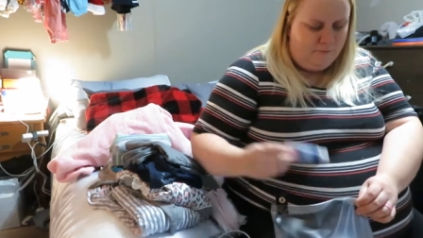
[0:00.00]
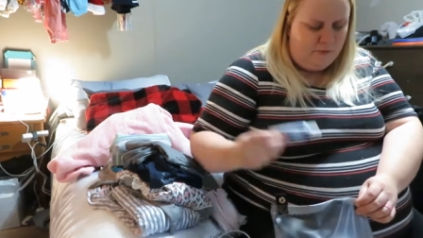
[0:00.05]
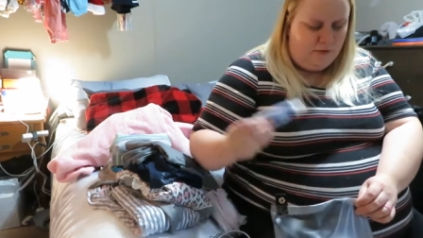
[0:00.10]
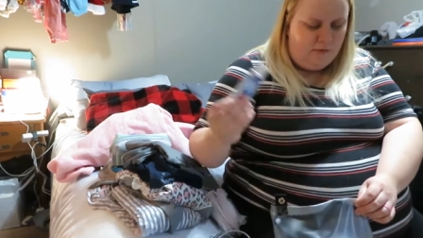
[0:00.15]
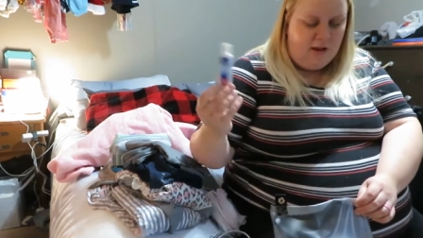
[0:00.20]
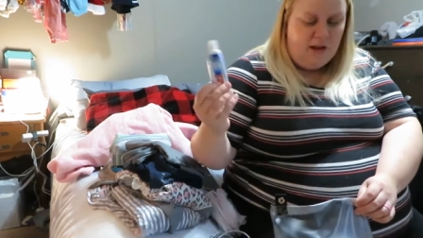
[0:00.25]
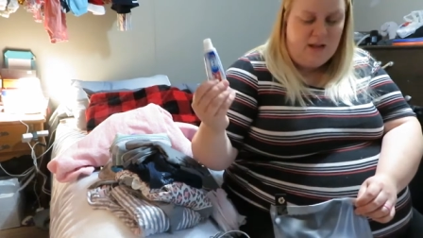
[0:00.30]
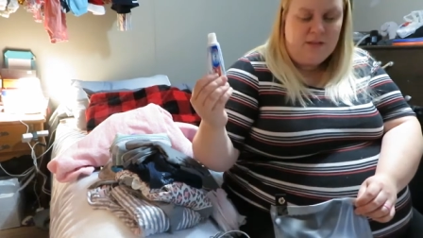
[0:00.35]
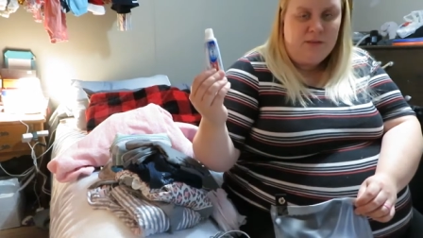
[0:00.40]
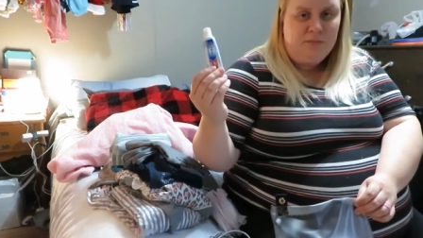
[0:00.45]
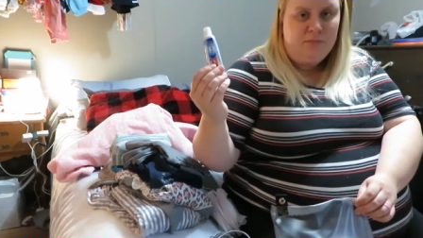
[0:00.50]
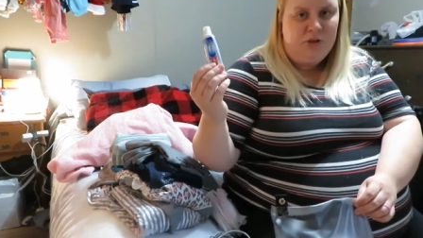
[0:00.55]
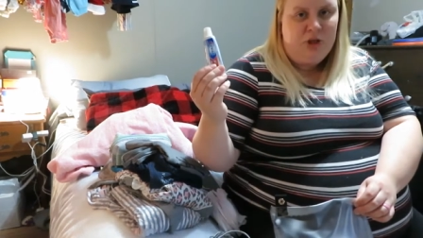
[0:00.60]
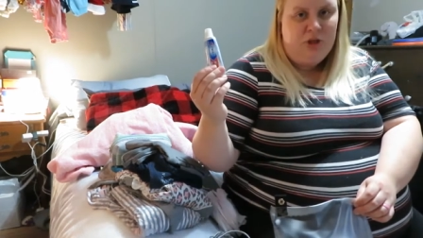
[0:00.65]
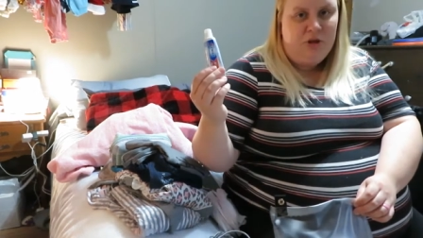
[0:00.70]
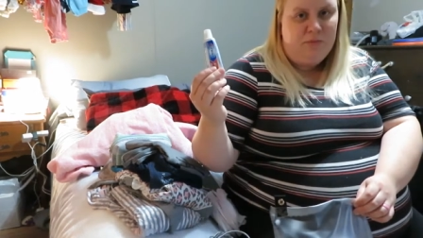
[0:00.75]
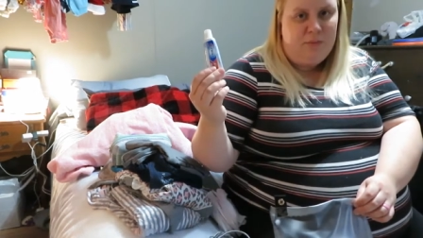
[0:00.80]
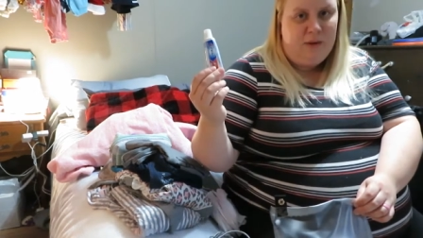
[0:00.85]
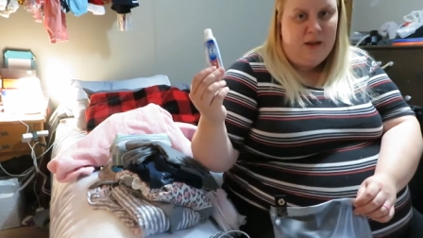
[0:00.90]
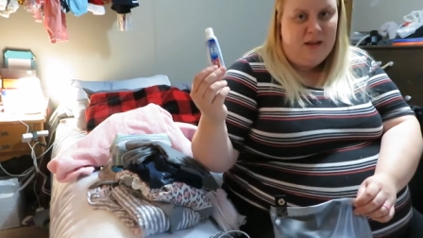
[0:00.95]
I've got some
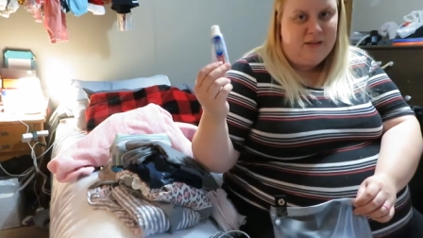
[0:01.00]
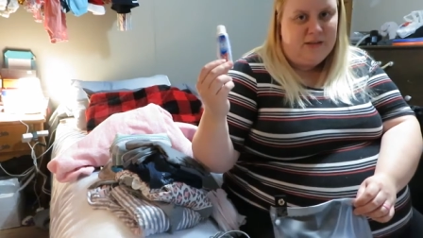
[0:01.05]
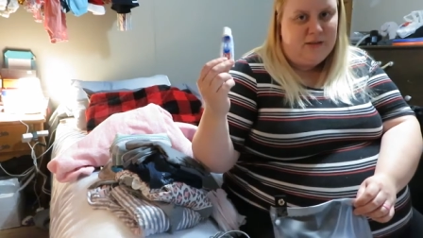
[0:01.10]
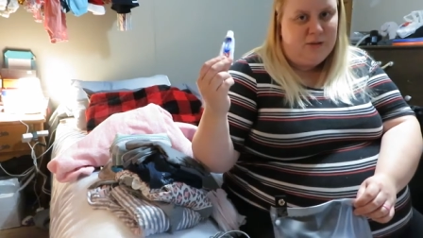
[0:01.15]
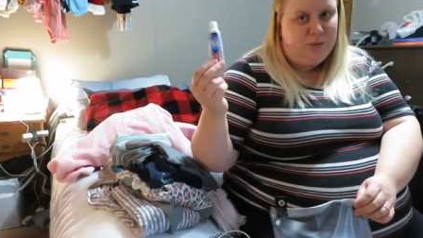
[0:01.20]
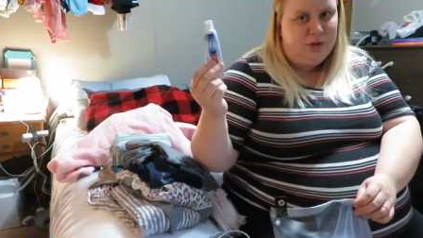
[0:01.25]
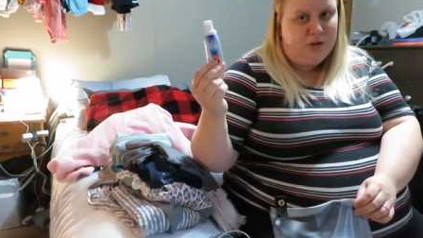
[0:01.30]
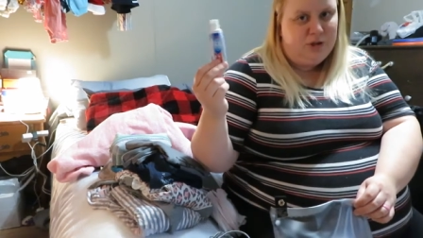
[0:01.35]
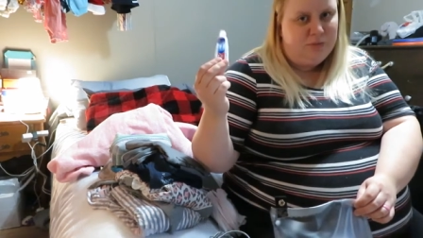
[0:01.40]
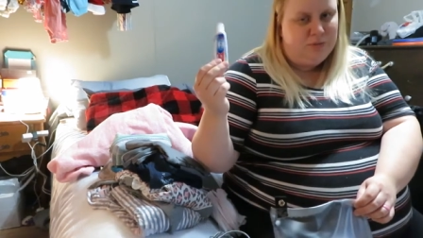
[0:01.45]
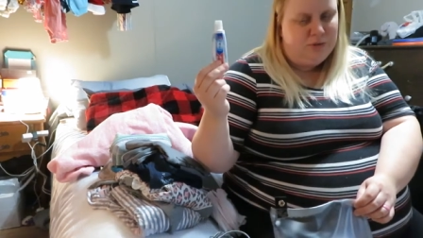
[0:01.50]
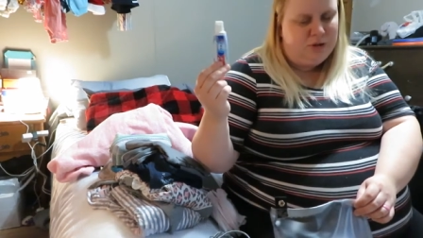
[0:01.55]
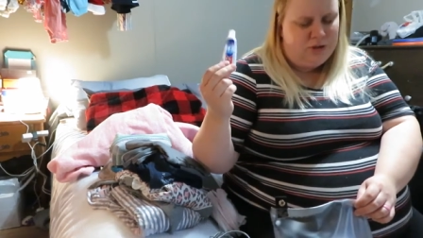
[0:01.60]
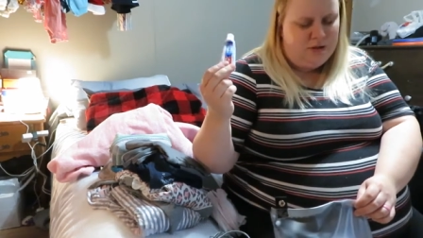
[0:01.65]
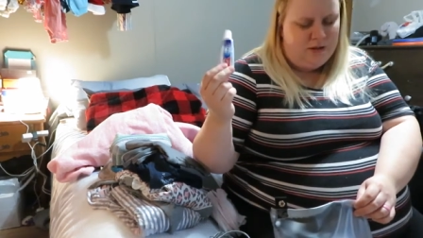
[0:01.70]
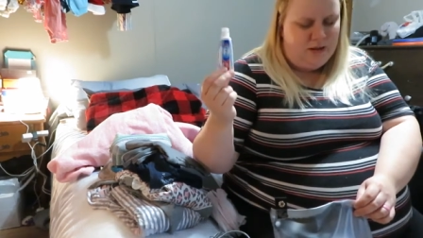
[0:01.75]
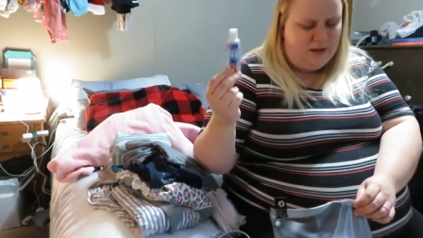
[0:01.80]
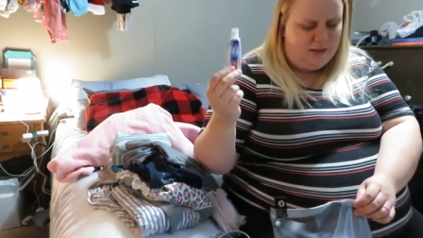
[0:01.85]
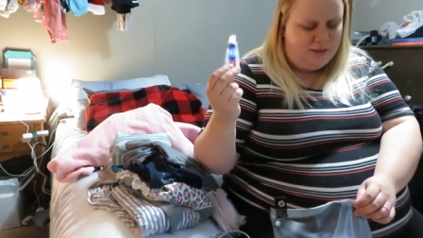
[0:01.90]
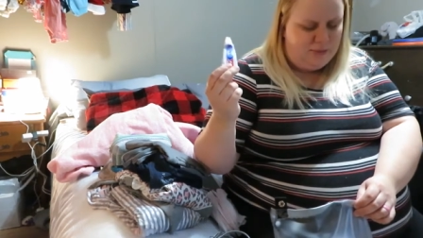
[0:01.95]
toothpaste, which I'm
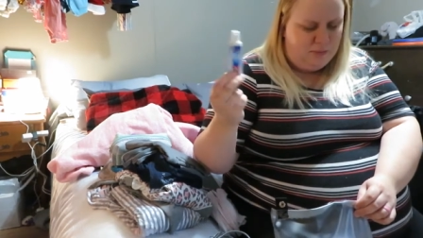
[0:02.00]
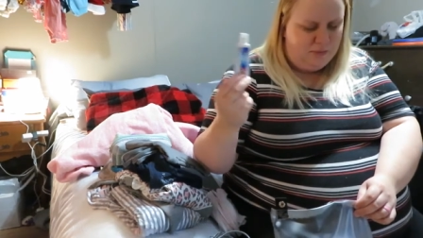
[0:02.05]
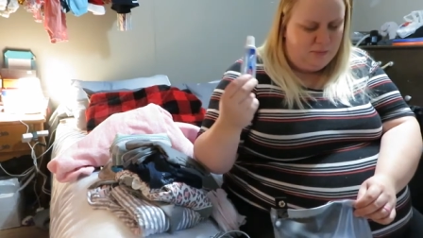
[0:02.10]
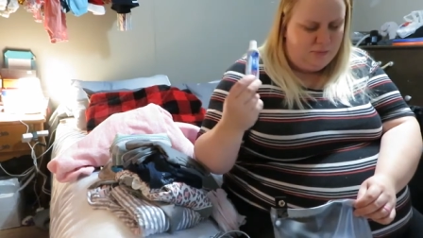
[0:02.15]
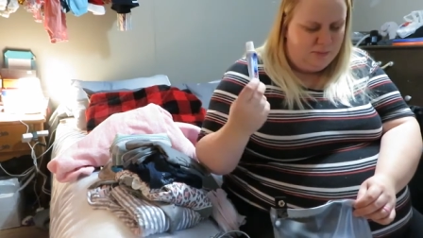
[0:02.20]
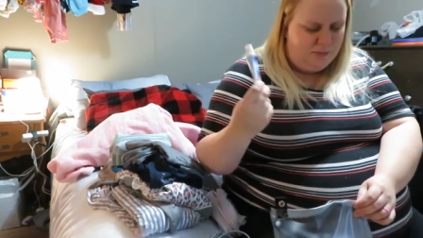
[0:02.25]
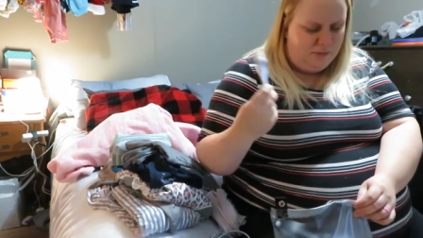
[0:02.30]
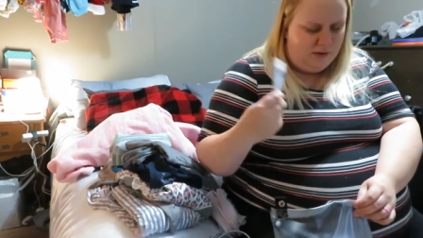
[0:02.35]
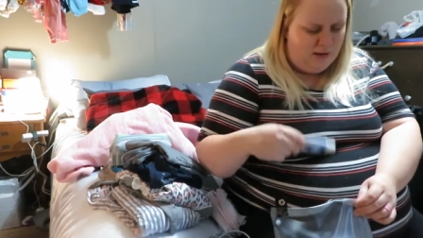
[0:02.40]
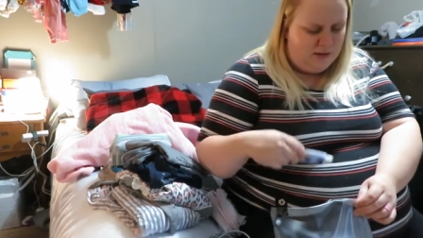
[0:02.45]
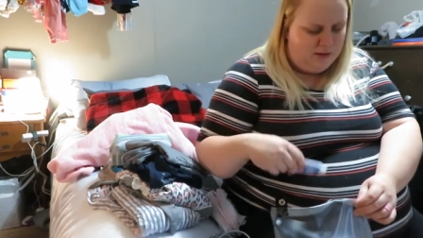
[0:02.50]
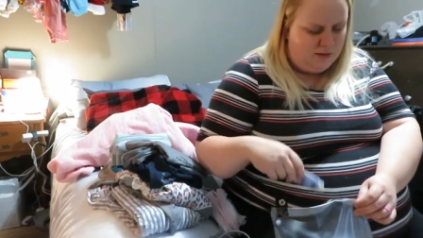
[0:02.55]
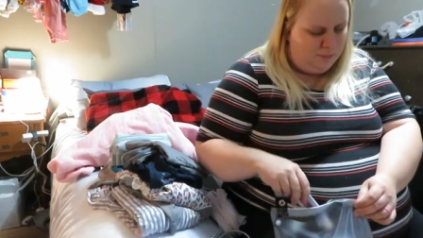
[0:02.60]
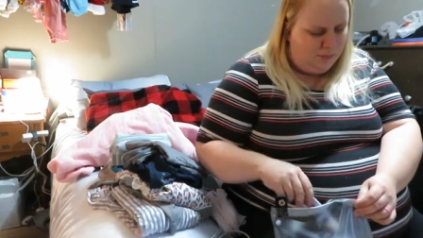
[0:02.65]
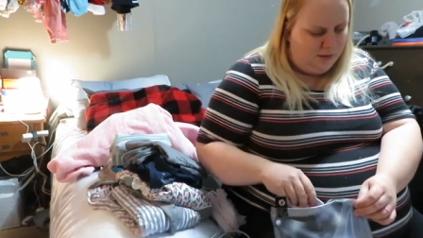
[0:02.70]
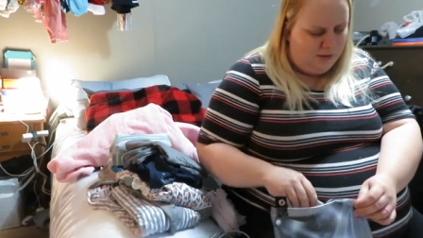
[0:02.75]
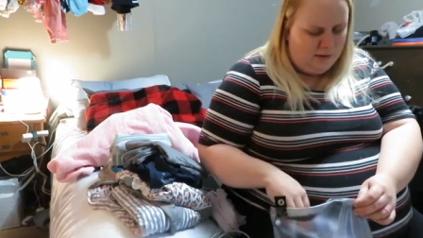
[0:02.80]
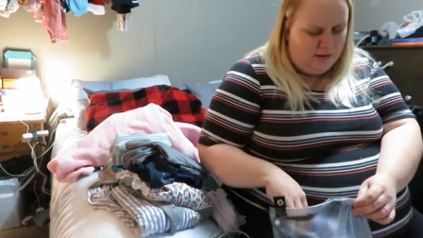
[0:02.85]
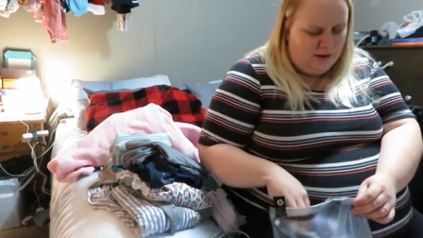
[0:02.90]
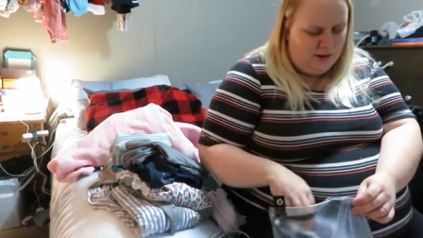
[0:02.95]
sure the hospital provides,
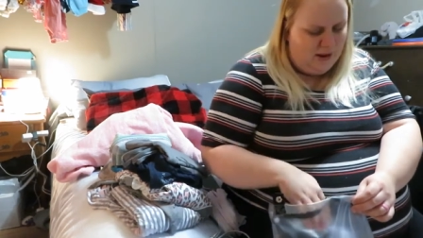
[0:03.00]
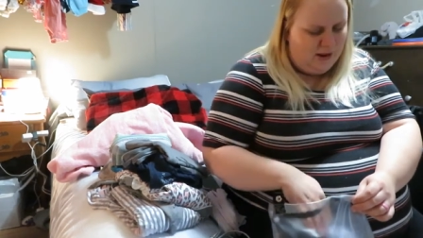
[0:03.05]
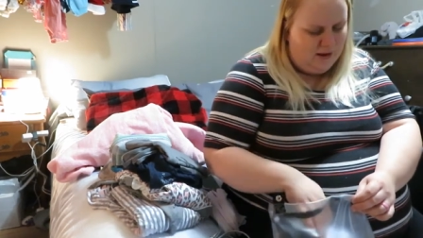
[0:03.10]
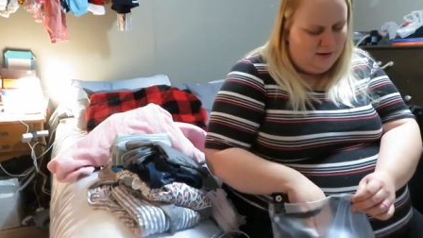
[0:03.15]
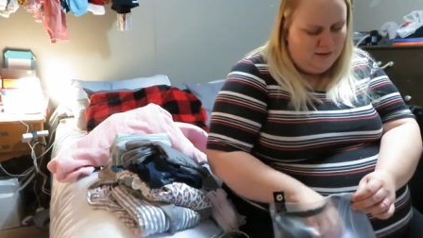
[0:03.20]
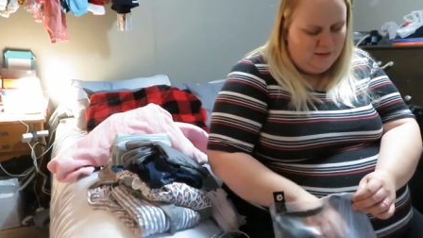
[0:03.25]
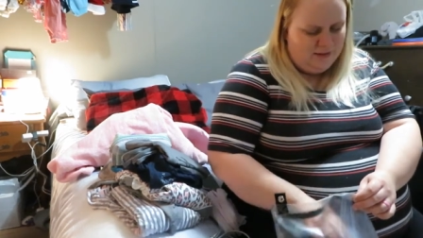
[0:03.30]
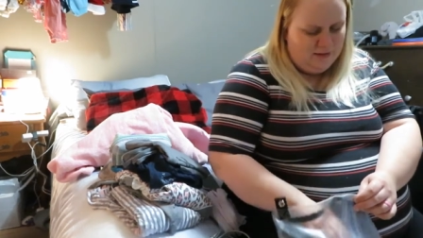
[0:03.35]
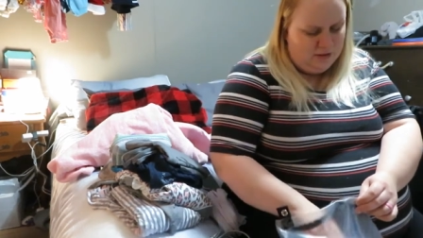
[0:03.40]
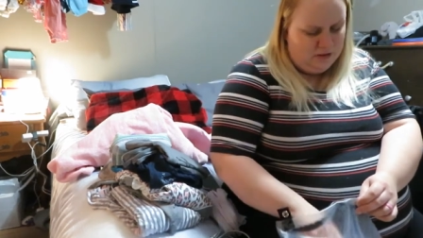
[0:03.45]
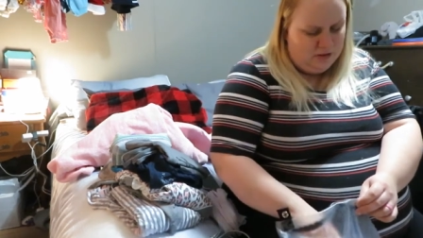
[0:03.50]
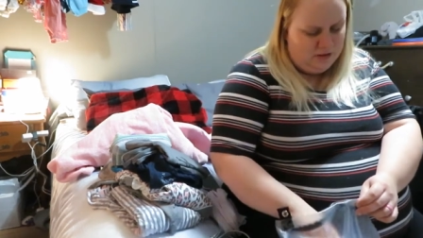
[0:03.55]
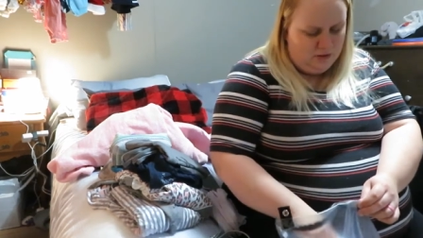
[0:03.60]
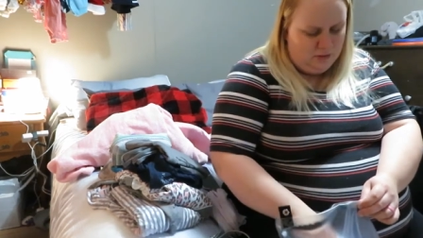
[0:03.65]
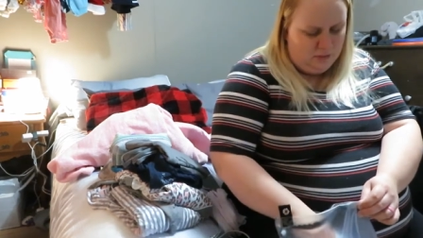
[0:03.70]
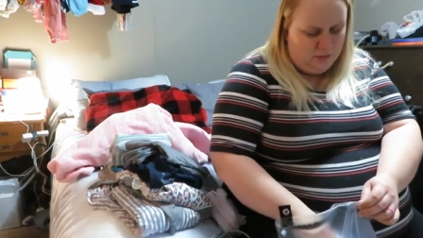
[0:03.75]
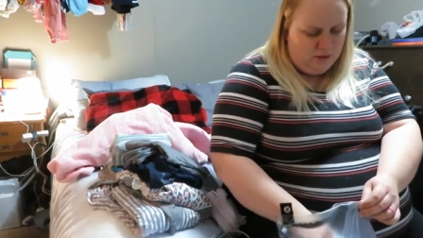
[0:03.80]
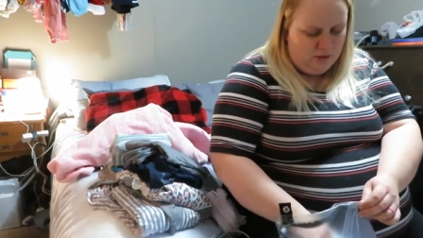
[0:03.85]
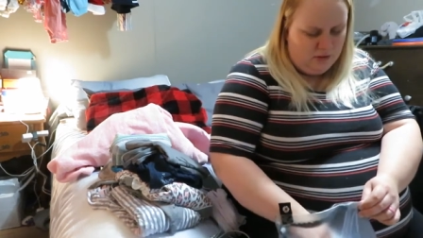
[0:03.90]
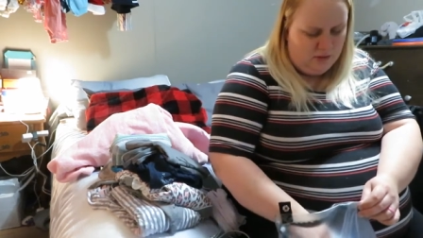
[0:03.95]
but I had it in here
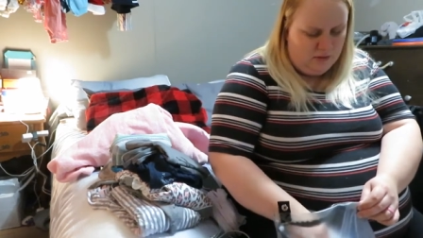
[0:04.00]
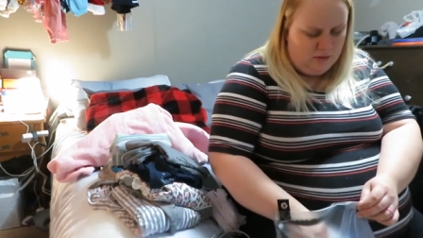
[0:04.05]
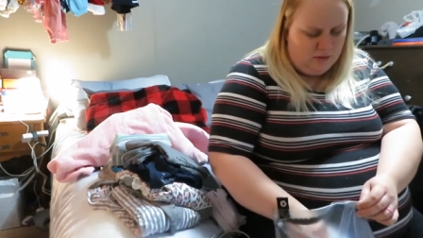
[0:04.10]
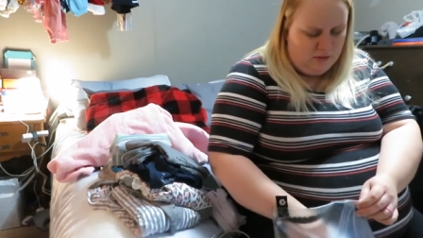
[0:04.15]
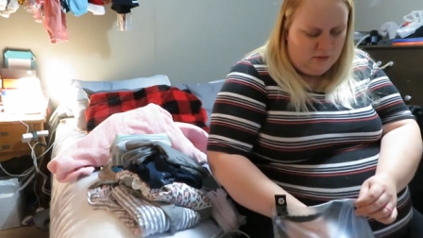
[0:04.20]
anyway.